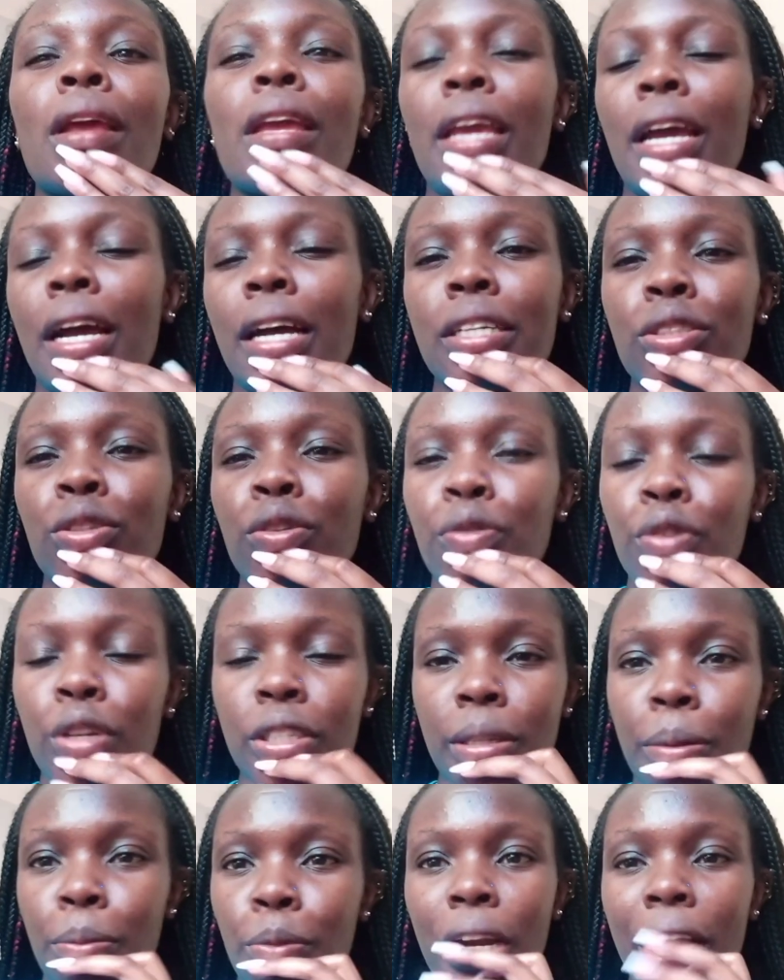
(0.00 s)
Yeah, so of
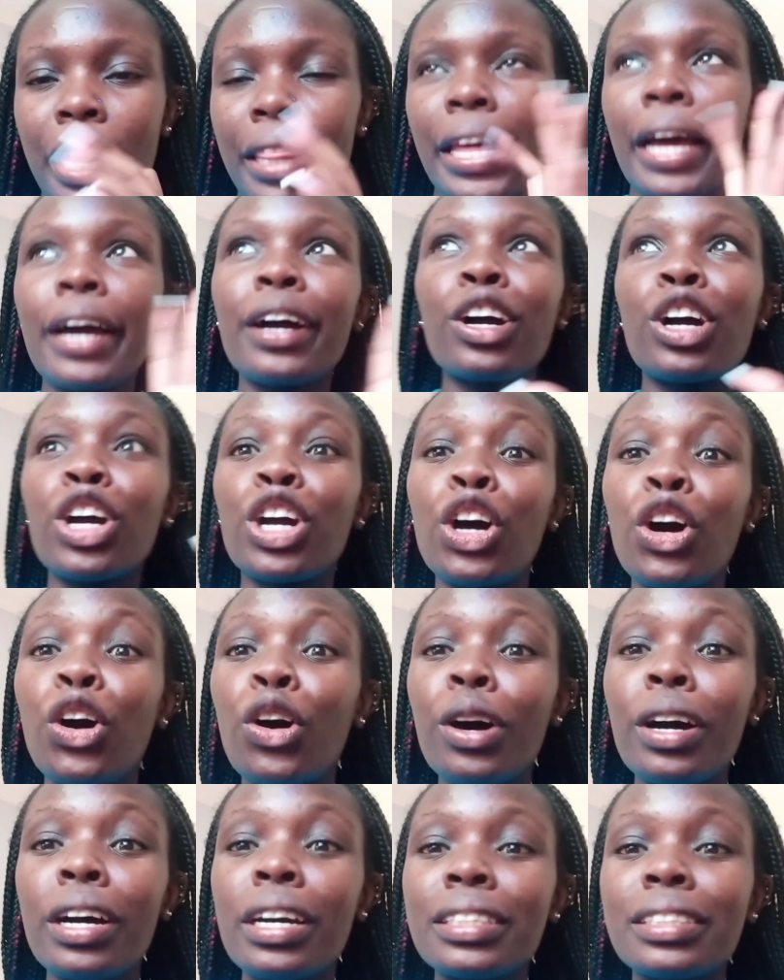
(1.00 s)
course I'm gonna thank
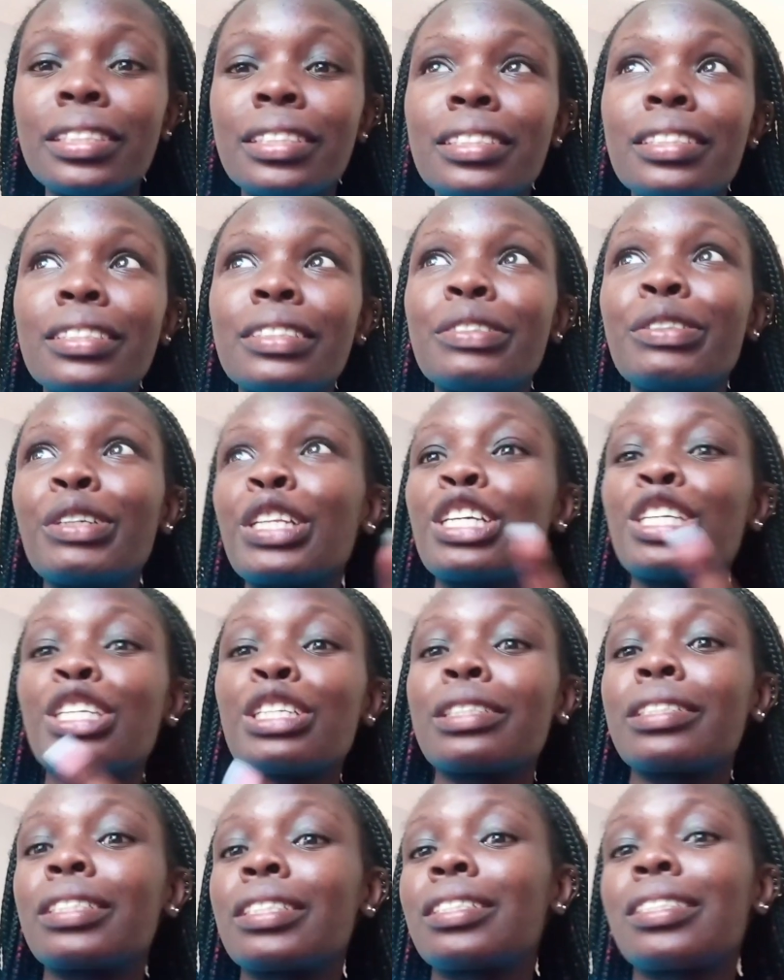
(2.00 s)
God for
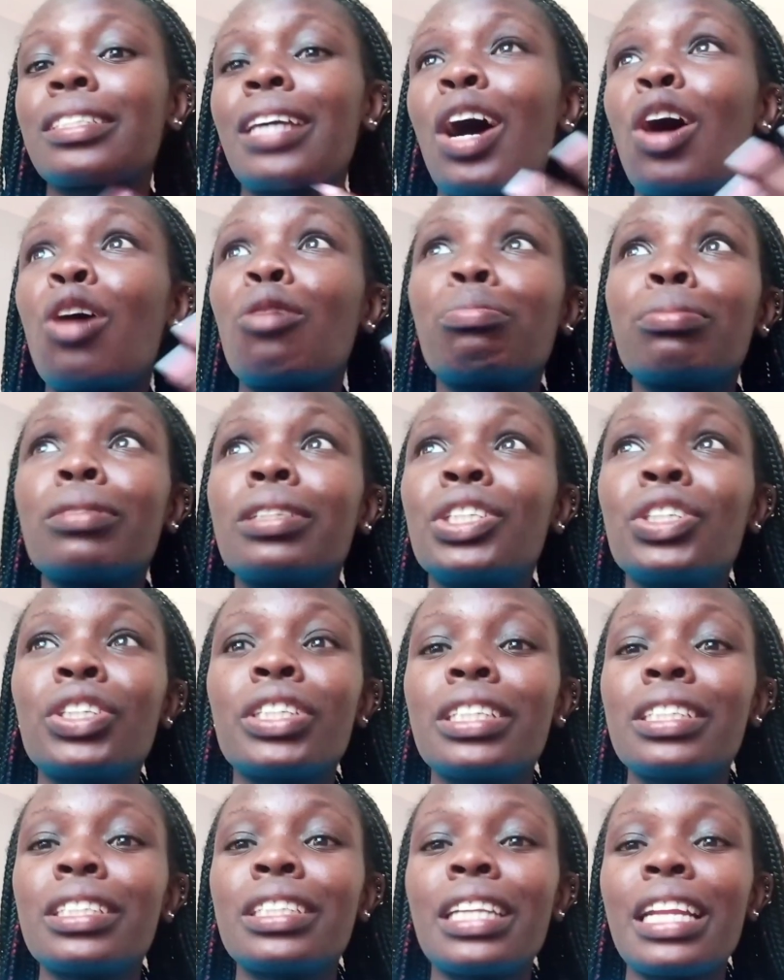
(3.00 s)
this
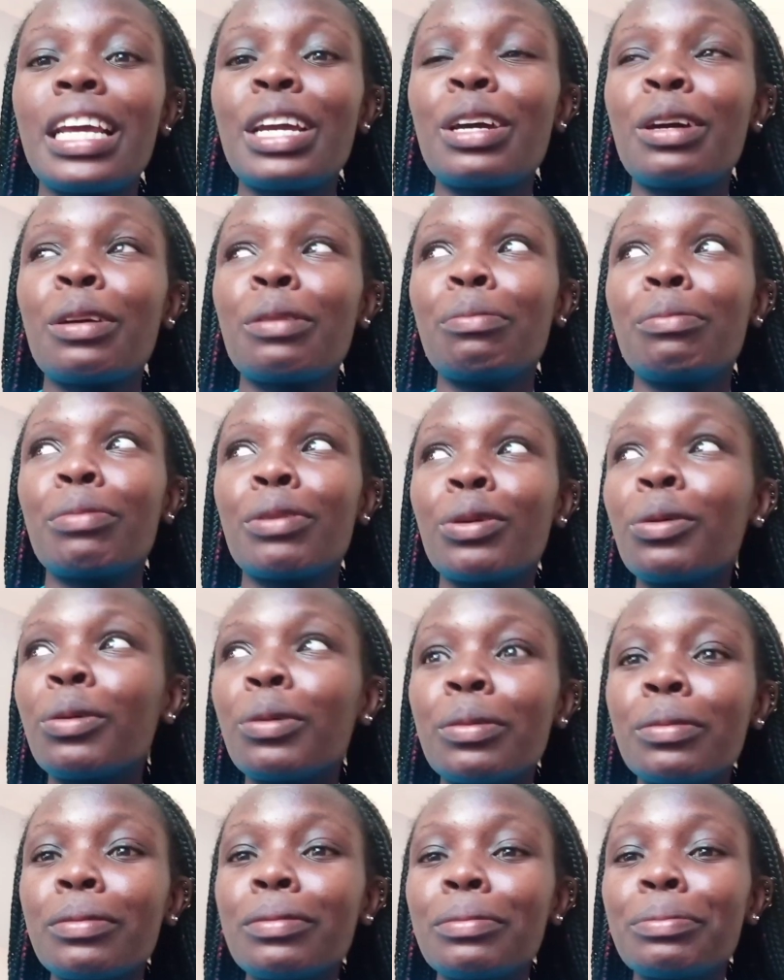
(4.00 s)
opportunity, like,
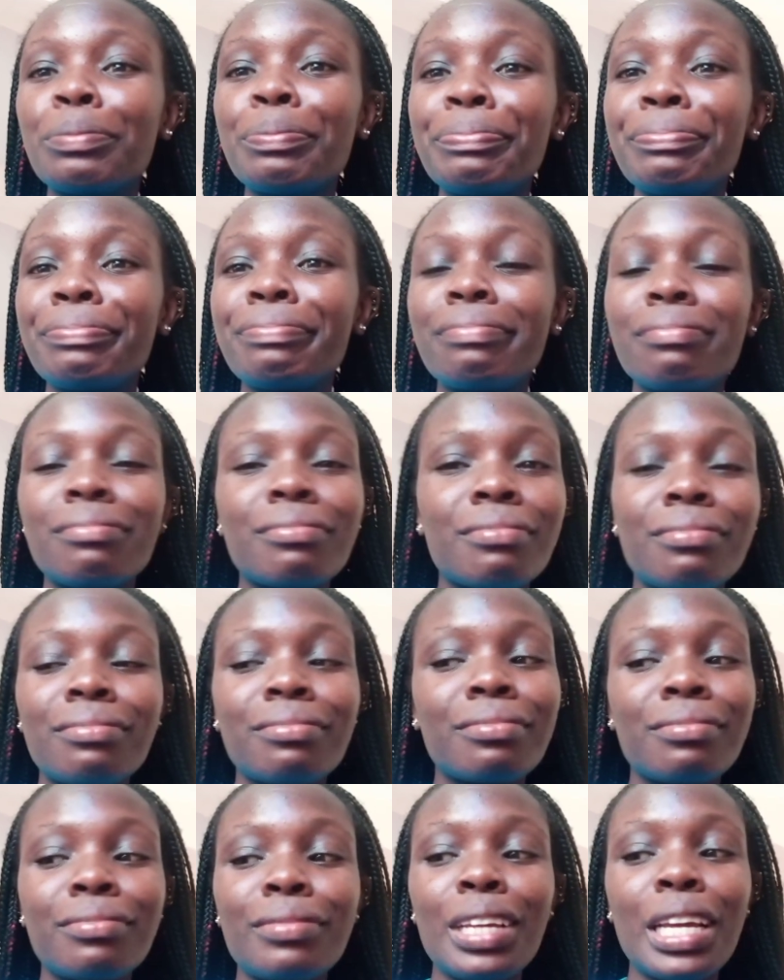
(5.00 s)
bro,
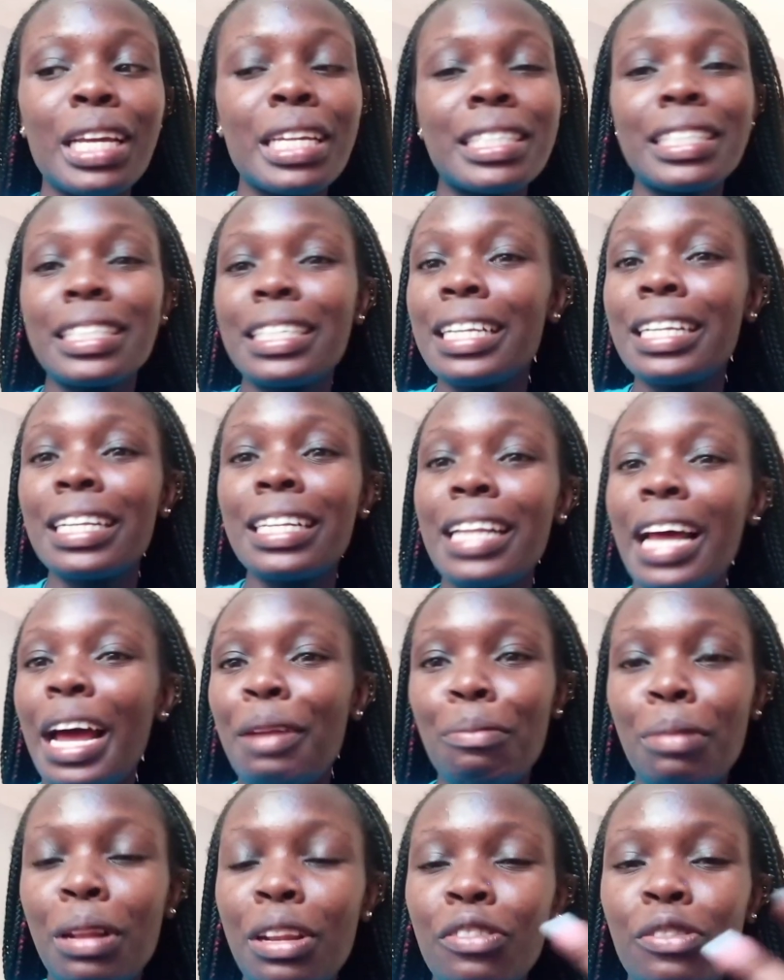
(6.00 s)
still
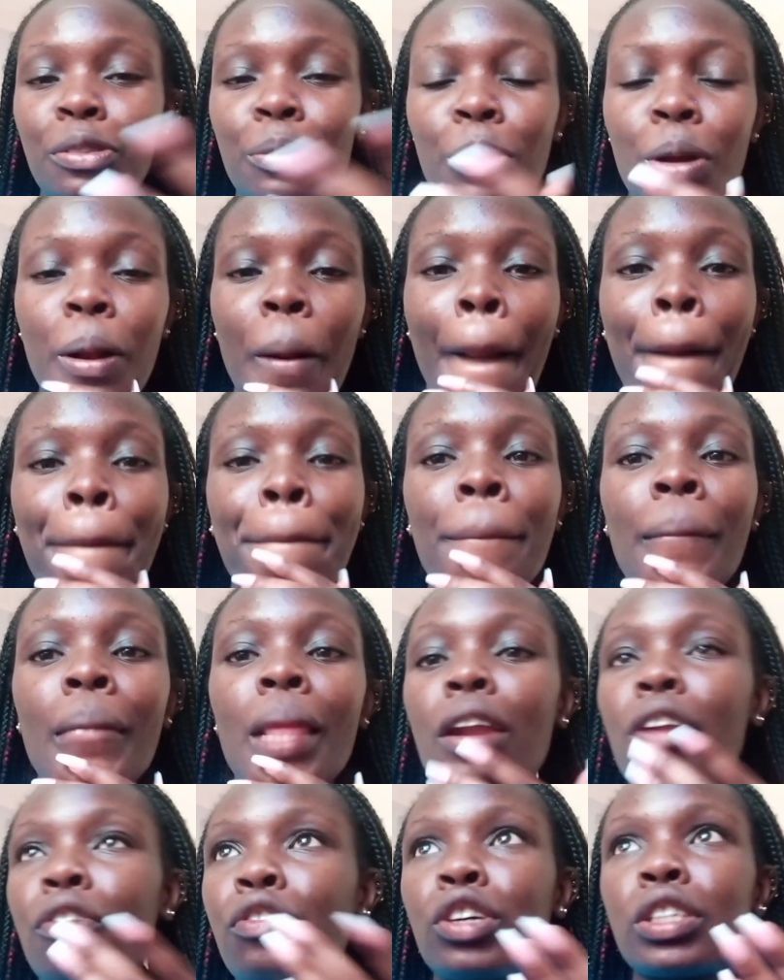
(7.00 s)
unbelievable.
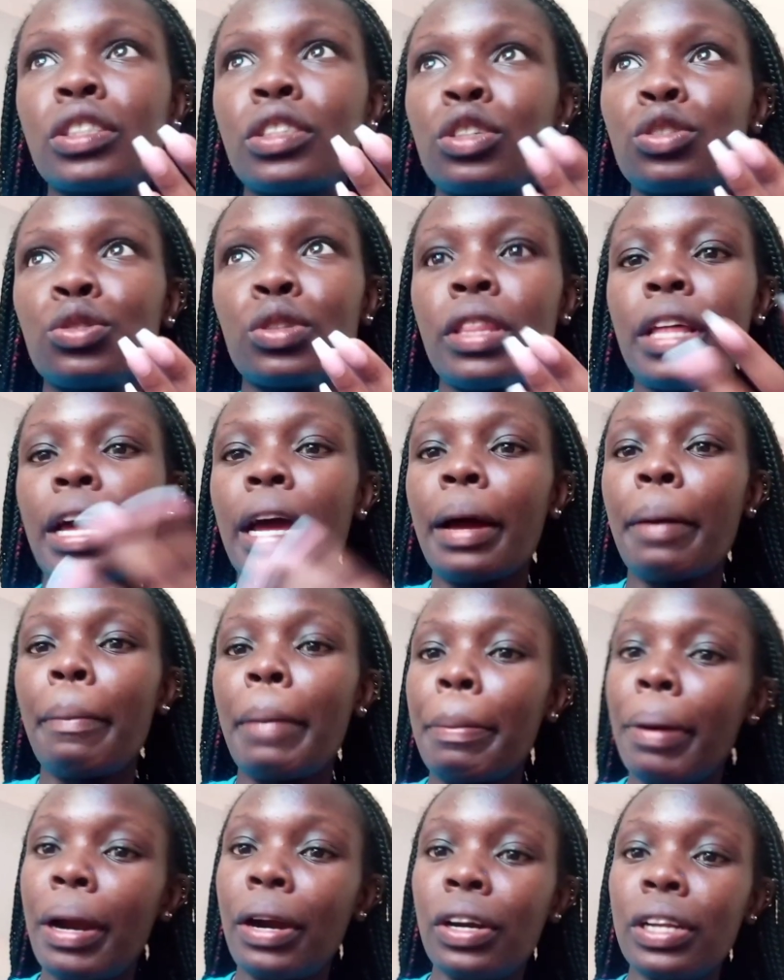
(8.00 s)
And of course I want to thank
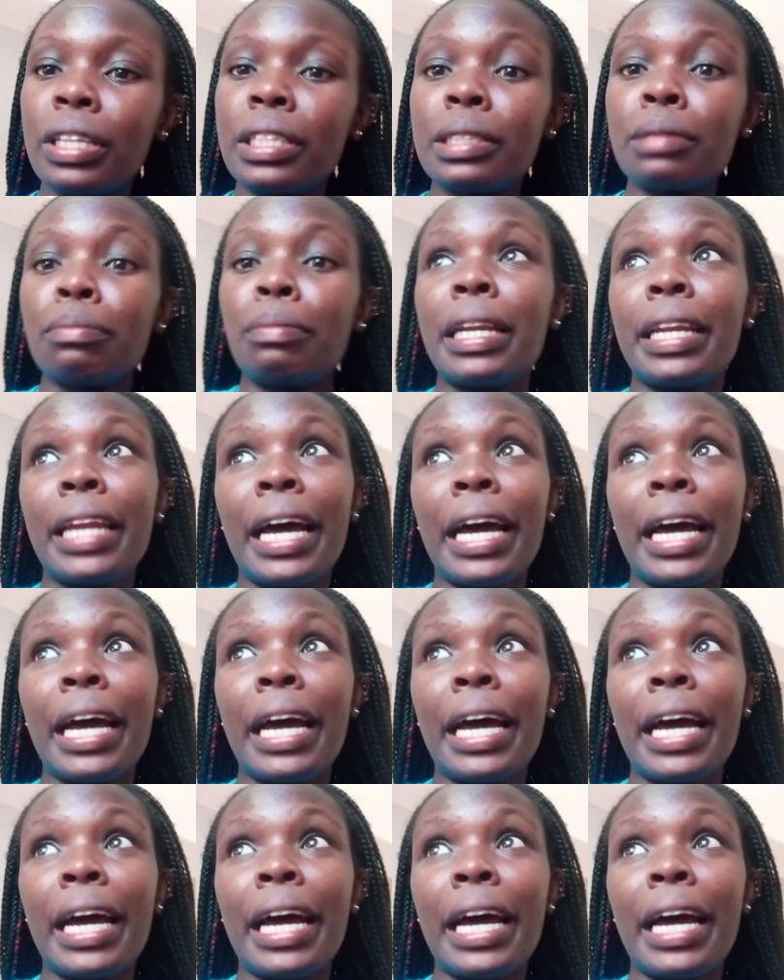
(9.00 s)
my parents, my